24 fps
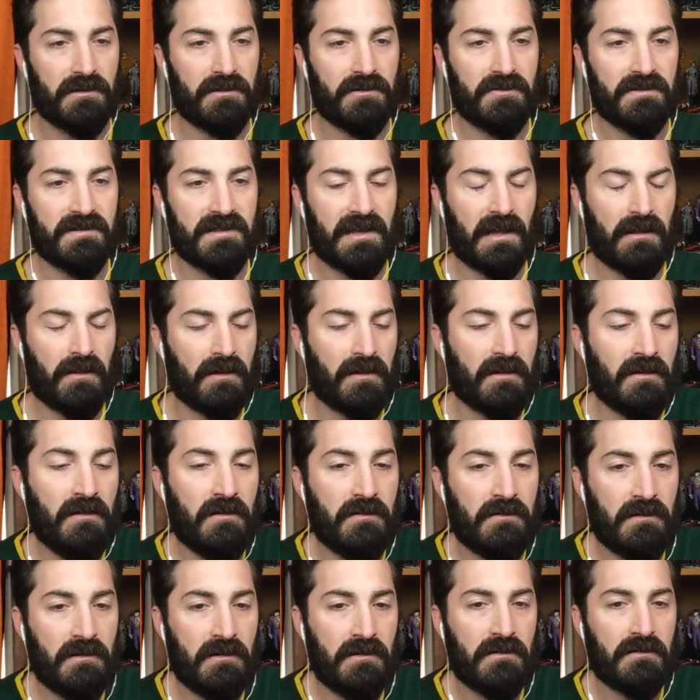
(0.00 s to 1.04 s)
and they're selling,
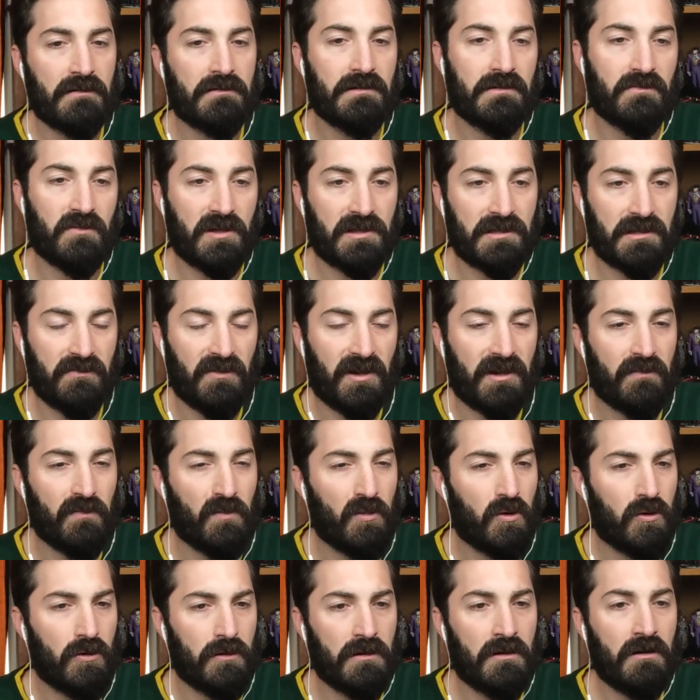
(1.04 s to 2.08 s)
because it means they'll make
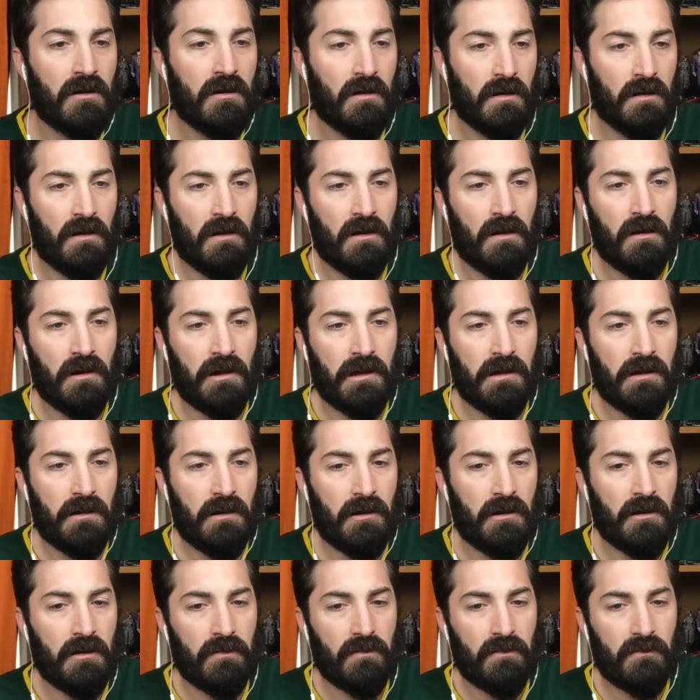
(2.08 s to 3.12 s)
more.
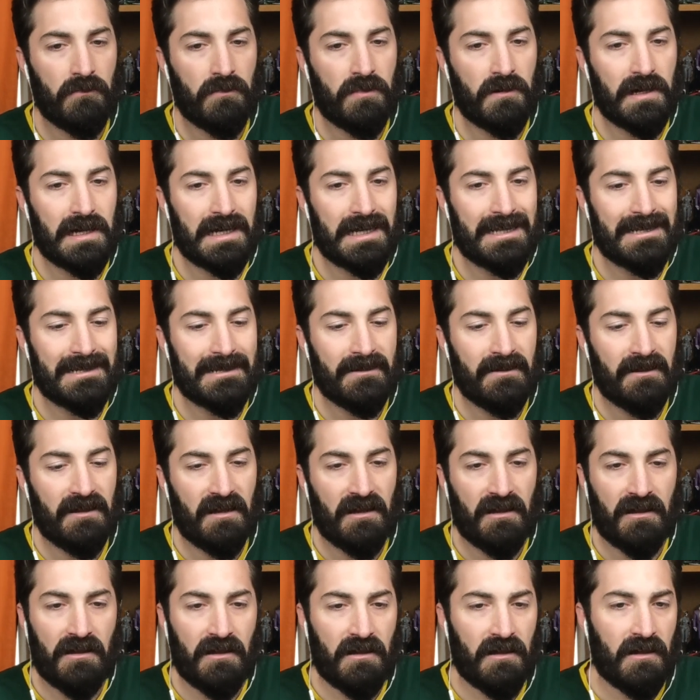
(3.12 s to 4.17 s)
But
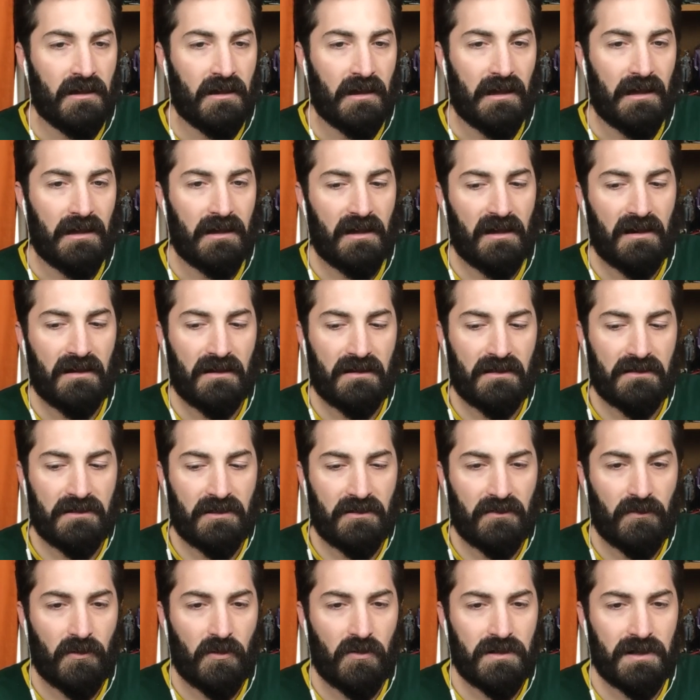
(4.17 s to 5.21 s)

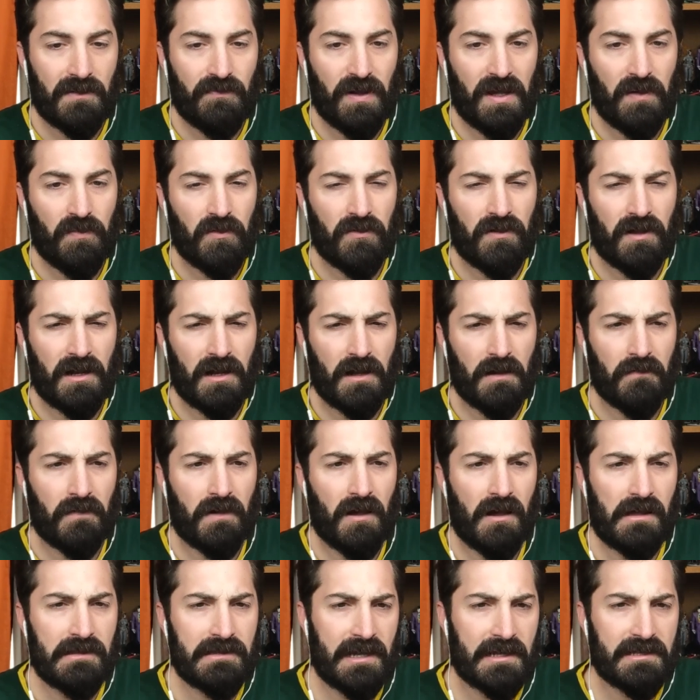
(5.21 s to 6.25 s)
the only people that have
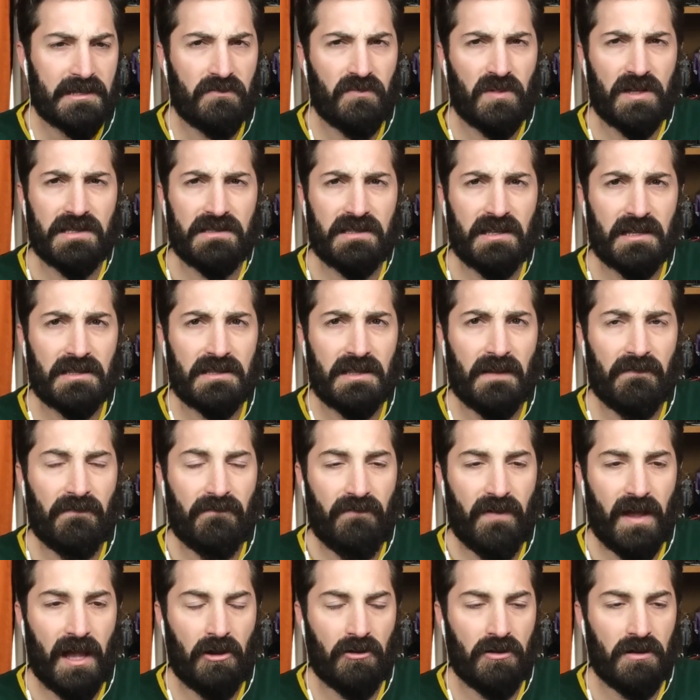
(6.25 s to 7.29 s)
contacted me saying they
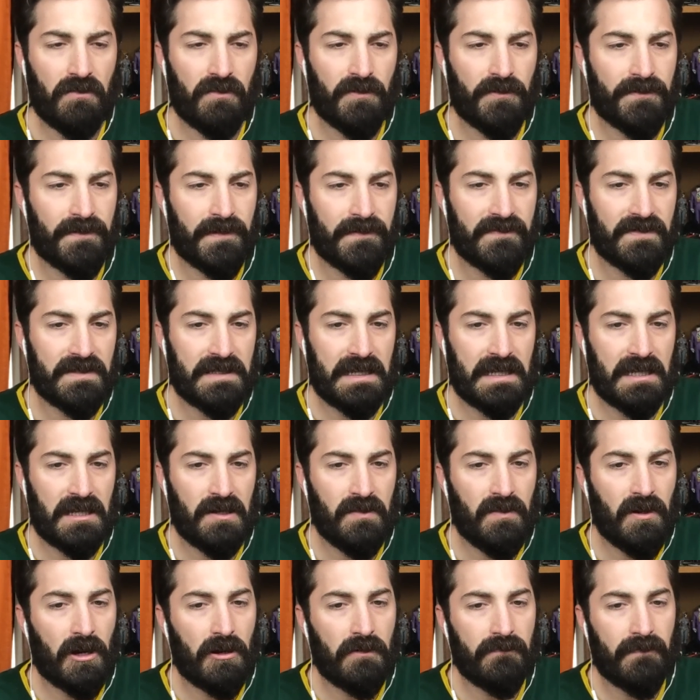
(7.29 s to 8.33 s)
found them or they've seen
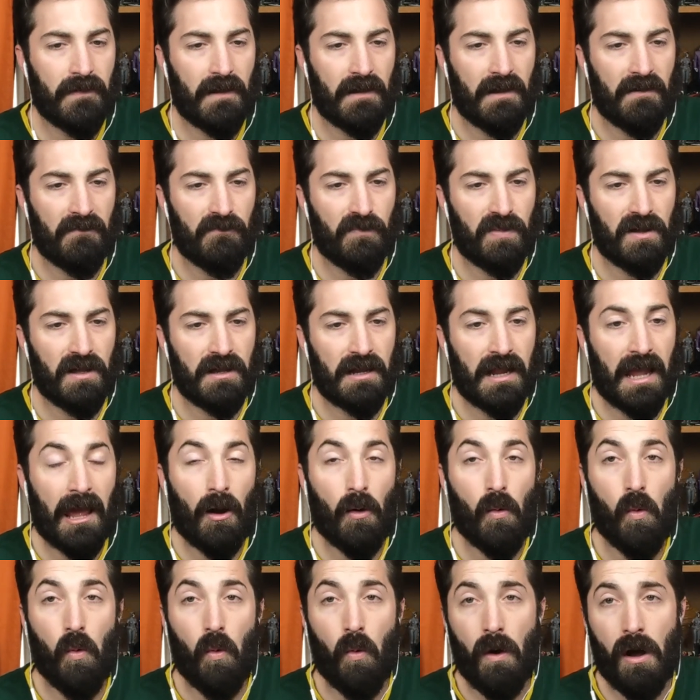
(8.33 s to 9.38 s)
them have been
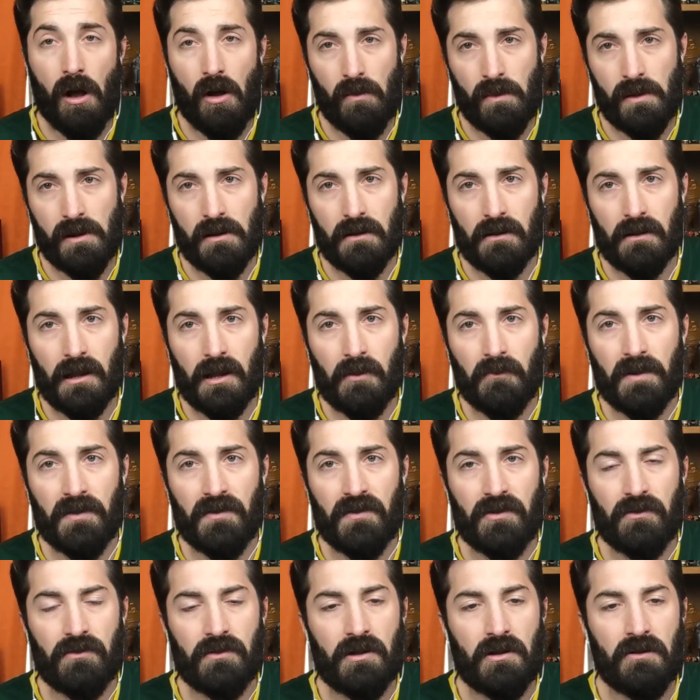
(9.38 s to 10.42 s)
at Walmart. And we
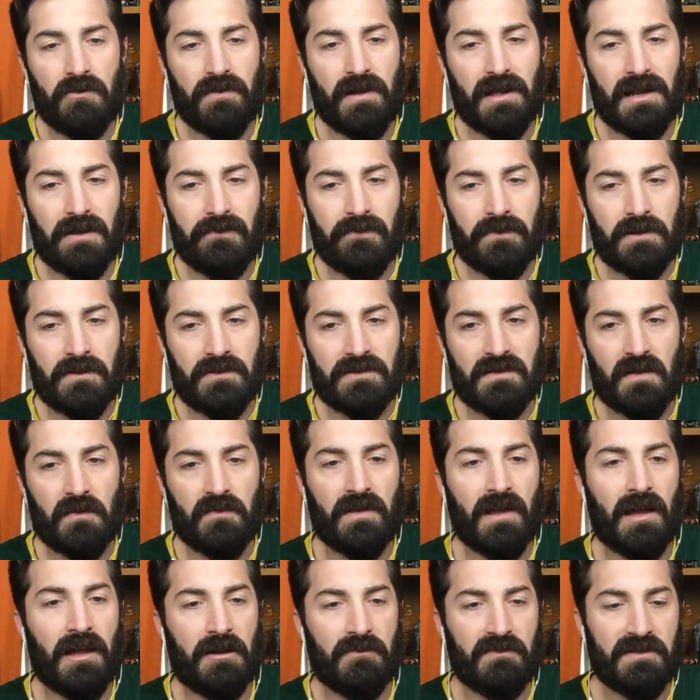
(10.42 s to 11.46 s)
do know that even though
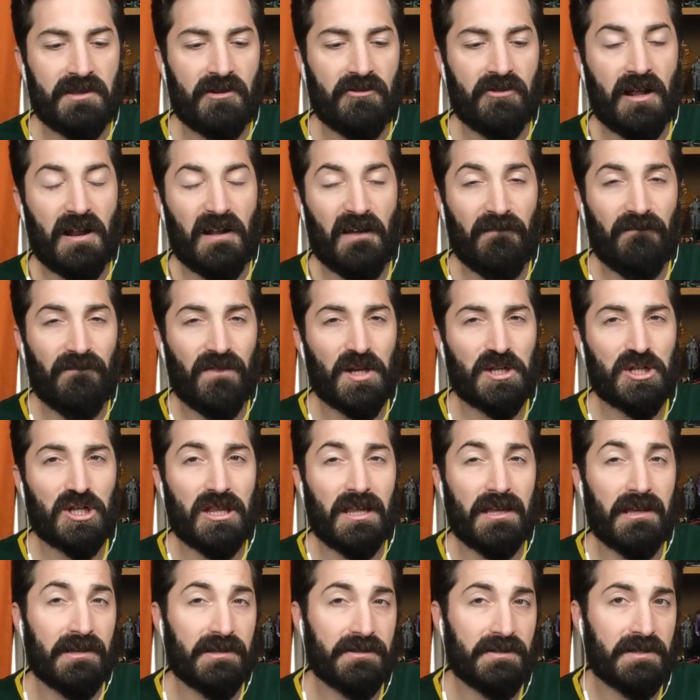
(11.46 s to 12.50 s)
sometimes they're not
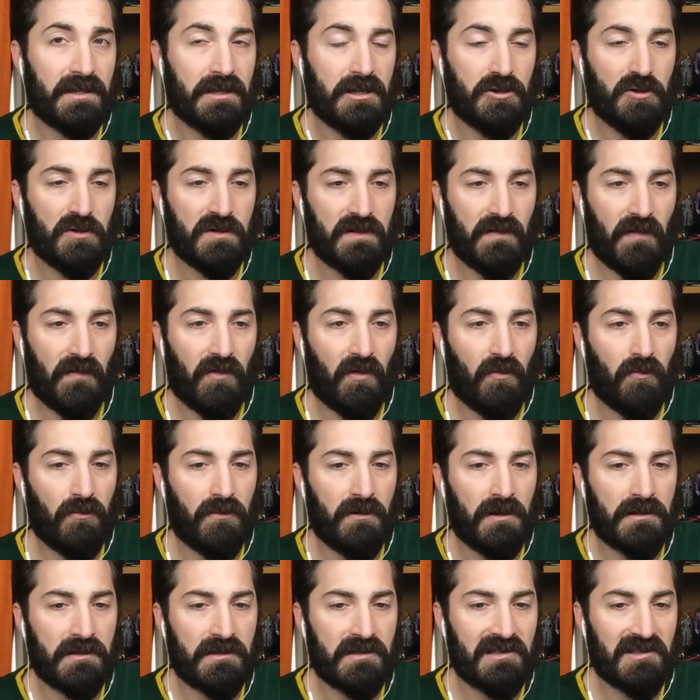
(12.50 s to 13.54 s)
officially exclusive to
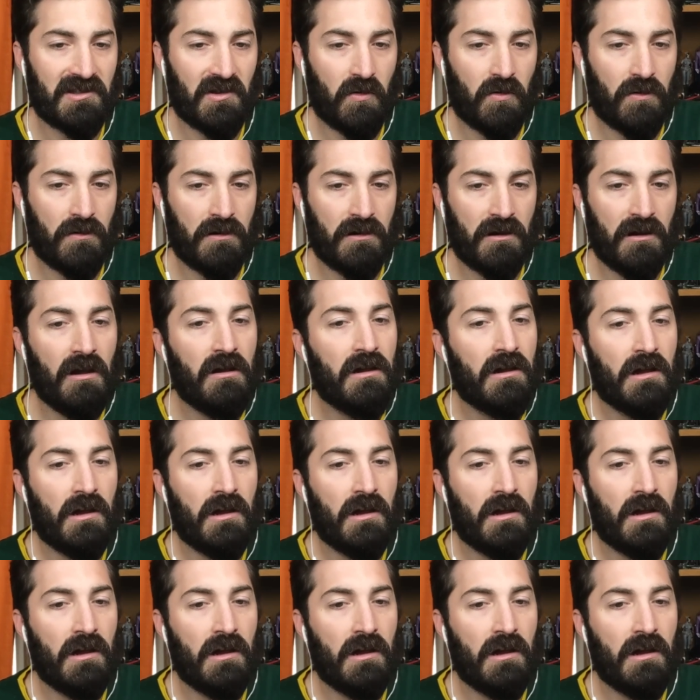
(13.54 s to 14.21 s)
one store